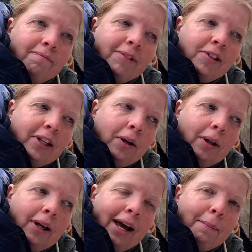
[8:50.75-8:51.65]

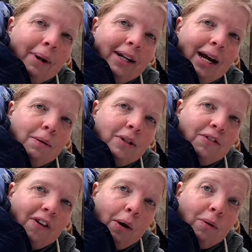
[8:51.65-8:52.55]
still had my doubt
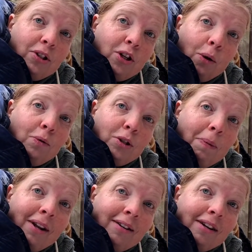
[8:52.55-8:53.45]
if I was going to spend